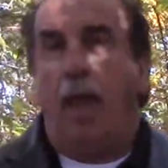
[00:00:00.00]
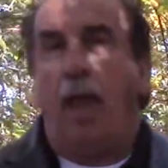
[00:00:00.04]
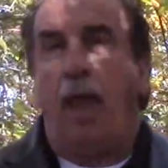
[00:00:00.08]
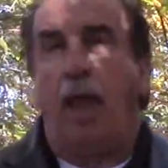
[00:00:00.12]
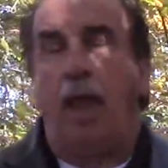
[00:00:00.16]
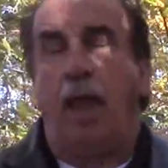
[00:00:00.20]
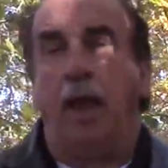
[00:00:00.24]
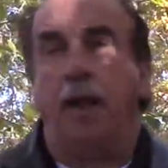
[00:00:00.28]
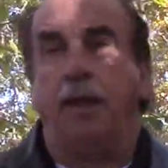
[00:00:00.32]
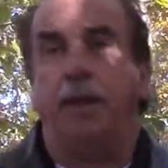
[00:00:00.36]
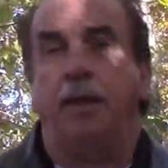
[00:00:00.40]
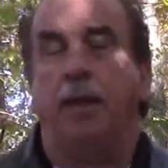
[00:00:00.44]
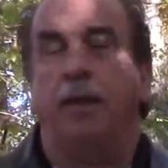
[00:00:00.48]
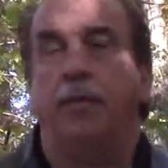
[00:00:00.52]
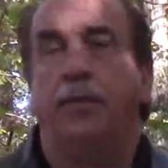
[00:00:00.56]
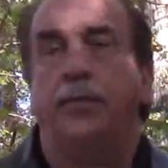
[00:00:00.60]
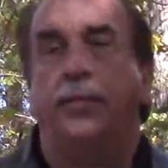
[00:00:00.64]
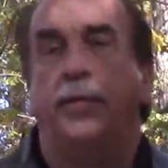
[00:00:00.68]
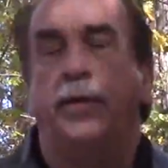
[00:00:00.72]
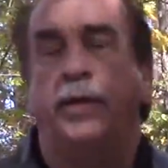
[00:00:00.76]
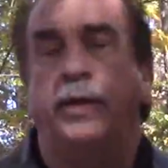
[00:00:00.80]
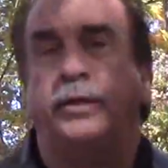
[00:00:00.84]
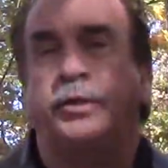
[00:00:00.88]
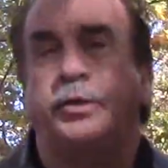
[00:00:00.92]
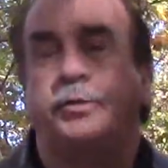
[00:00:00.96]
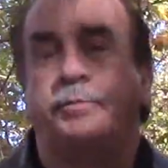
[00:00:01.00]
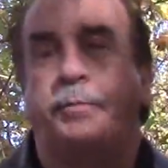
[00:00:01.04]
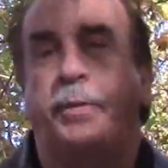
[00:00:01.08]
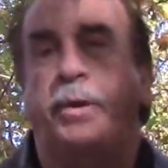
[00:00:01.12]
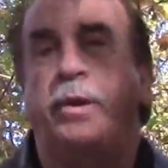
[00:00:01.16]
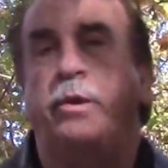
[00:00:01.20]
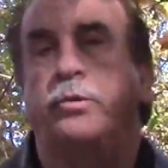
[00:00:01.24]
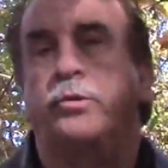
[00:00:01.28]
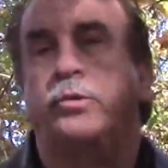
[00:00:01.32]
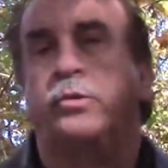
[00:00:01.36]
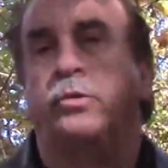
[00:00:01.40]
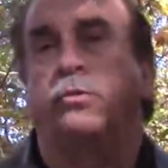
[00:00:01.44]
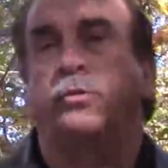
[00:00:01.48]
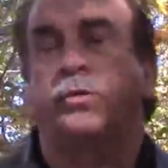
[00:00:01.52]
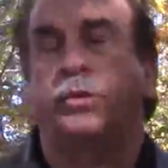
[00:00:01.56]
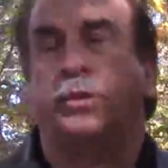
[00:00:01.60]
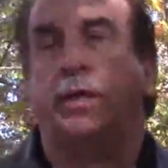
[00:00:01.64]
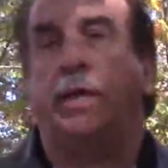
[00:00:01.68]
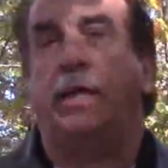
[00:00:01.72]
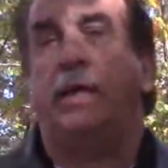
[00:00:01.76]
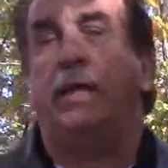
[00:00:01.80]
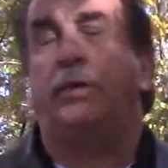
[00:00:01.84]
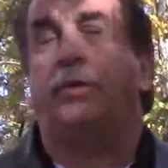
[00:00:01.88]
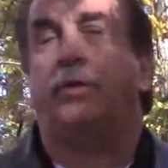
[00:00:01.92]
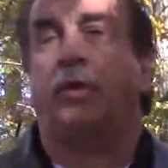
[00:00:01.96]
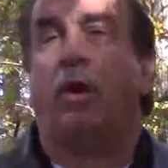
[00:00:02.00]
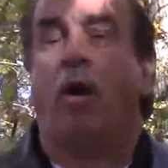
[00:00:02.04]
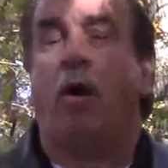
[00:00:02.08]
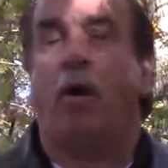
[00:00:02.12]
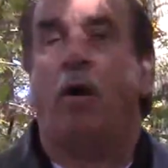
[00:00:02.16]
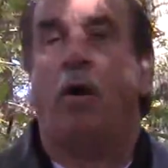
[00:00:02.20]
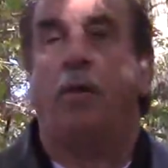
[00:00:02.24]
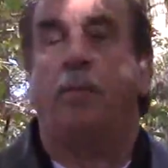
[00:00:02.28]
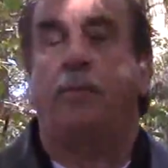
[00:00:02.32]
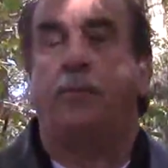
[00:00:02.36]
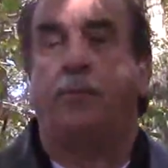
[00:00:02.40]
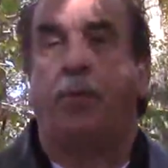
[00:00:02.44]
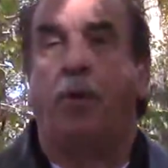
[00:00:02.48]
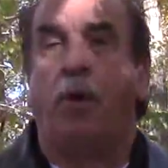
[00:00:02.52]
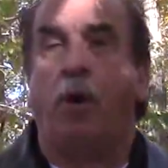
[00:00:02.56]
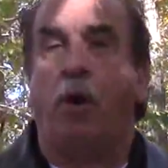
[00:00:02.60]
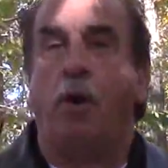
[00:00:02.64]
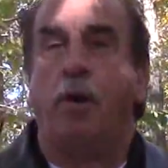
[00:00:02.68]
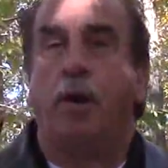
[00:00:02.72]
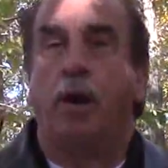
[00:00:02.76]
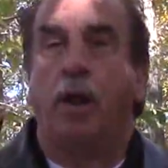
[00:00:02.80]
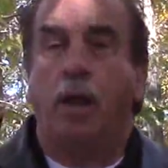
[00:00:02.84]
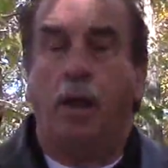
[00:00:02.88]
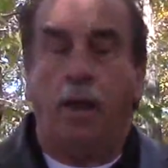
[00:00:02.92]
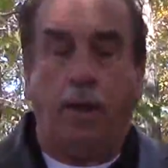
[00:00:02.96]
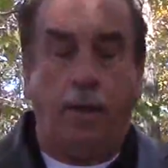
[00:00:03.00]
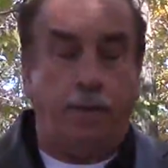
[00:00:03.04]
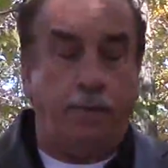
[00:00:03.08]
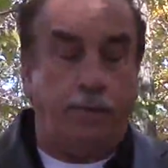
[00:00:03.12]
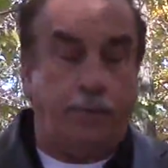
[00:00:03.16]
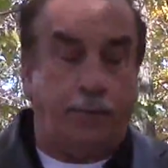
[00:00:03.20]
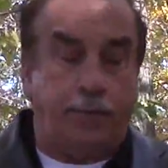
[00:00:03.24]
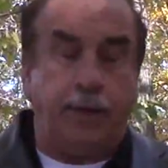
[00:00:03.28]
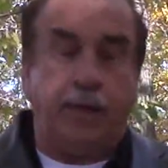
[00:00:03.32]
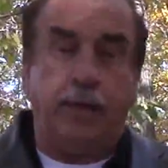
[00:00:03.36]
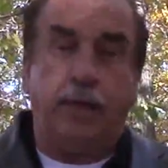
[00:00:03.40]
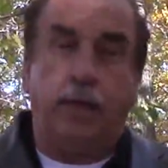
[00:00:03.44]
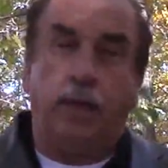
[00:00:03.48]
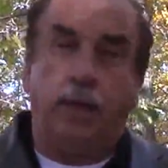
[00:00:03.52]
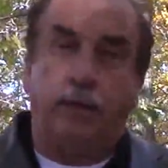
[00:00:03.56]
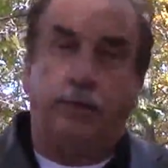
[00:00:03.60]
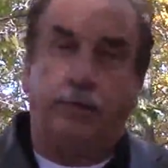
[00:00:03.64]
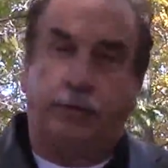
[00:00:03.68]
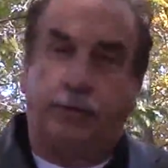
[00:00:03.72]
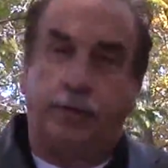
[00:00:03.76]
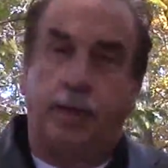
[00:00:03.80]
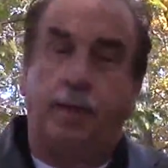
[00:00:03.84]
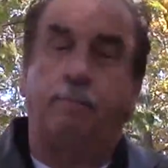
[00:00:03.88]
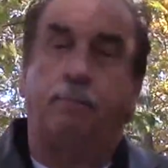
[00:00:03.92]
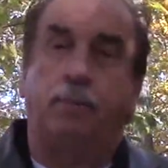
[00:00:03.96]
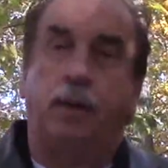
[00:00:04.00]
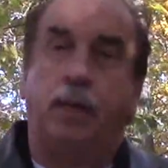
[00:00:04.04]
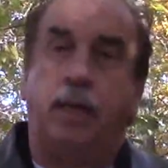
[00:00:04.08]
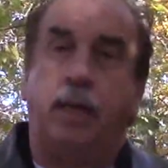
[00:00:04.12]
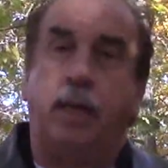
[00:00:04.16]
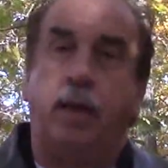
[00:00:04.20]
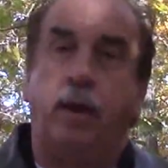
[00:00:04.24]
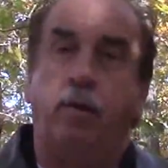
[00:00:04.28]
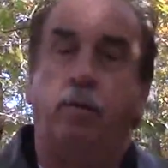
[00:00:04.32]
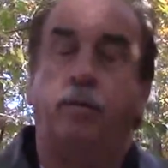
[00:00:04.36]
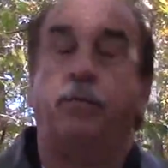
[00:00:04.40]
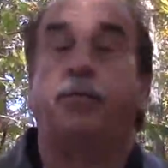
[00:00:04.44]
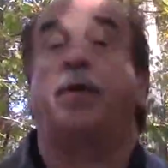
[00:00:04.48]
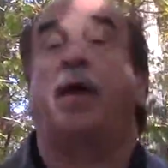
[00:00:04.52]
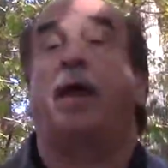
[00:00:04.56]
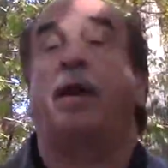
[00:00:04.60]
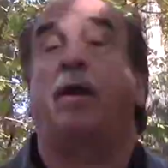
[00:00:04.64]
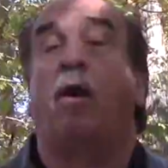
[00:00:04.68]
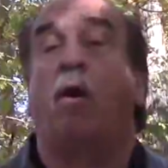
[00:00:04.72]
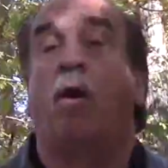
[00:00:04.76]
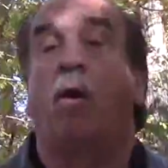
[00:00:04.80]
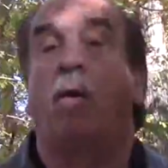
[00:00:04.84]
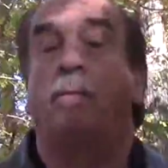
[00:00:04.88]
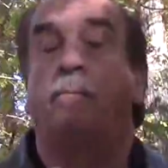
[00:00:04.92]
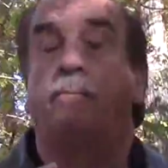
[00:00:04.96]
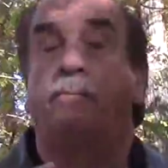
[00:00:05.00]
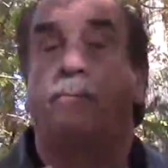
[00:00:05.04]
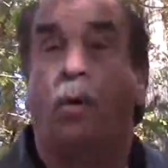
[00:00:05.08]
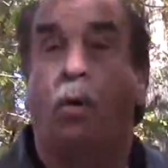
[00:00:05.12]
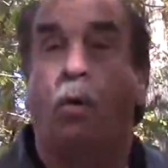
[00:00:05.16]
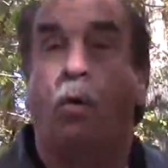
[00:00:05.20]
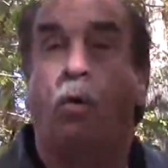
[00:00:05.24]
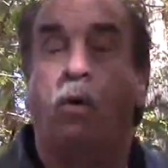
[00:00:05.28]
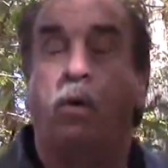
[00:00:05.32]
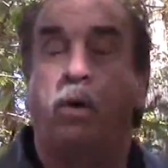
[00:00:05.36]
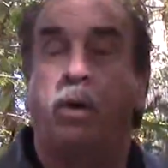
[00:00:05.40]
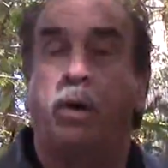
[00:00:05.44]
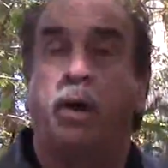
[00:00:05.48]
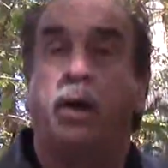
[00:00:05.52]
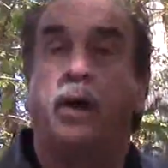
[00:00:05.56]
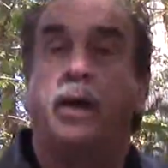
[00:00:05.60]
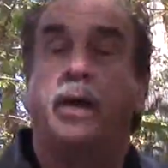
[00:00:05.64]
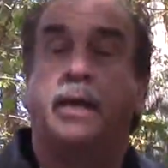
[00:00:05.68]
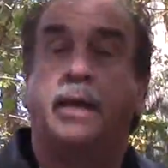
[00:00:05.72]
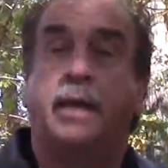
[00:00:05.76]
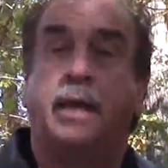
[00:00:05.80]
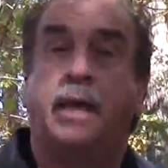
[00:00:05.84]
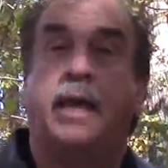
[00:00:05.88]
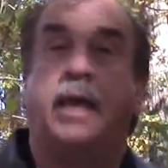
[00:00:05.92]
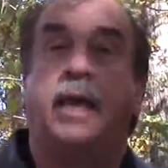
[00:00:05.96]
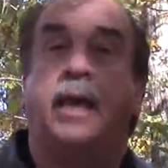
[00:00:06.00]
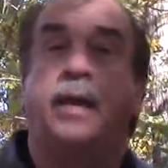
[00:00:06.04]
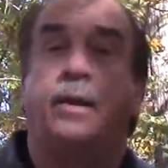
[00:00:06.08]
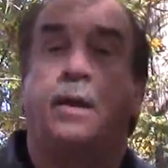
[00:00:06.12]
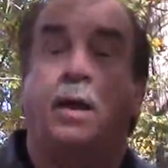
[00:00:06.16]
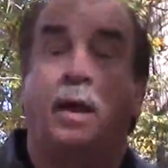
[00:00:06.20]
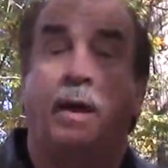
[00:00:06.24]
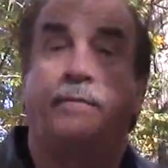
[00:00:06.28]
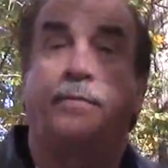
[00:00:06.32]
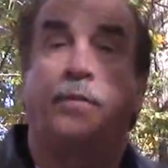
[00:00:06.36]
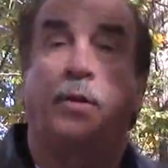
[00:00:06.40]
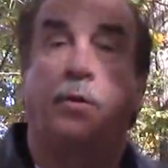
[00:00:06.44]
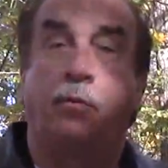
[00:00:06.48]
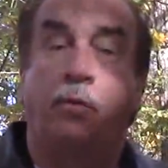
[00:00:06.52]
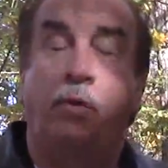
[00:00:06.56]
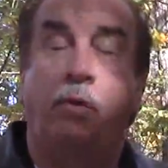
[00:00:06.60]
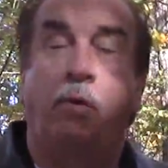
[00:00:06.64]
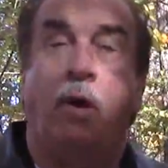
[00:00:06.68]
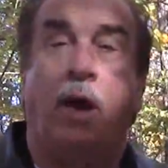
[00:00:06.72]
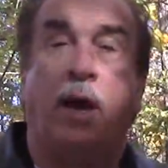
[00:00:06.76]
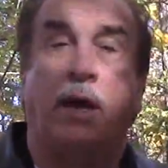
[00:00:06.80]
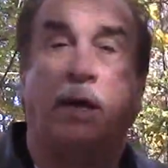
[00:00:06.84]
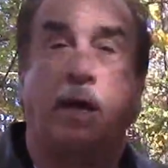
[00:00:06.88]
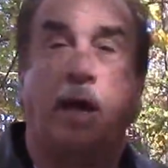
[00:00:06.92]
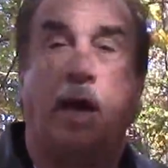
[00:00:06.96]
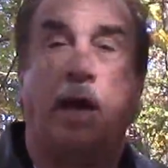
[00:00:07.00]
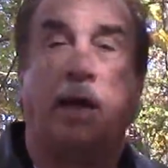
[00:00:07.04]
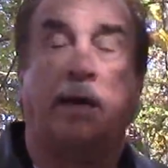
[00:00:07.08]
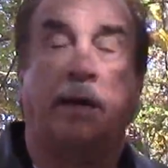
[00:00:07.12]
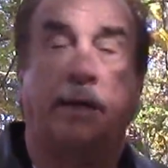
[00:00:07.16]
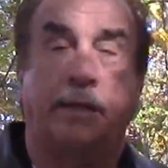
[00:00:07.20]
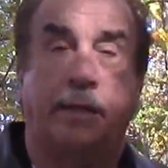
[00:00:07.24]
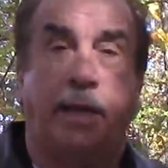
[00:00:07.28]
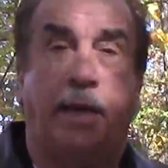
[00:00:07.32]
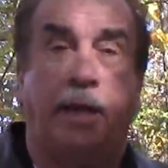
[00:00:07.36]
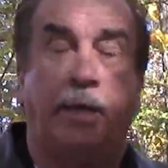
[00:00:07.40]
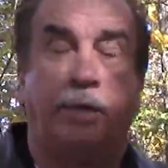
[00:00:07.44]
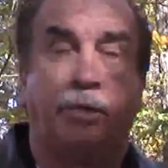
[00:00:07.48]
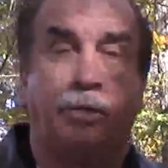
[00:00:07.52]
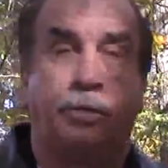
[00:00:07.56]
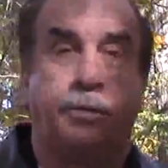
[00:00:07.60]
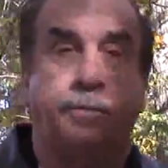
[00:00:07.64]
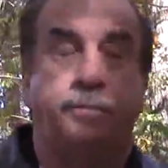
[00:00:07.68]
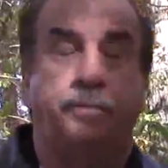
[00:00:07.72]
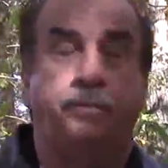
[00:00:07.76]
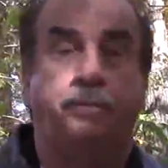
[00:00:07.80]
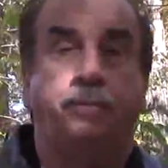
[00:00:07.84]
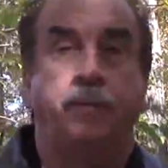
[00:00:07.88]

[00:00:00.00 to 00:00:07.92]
And the spiritual seeds are part of the assembly here that are born again of the Ruach HaKodesh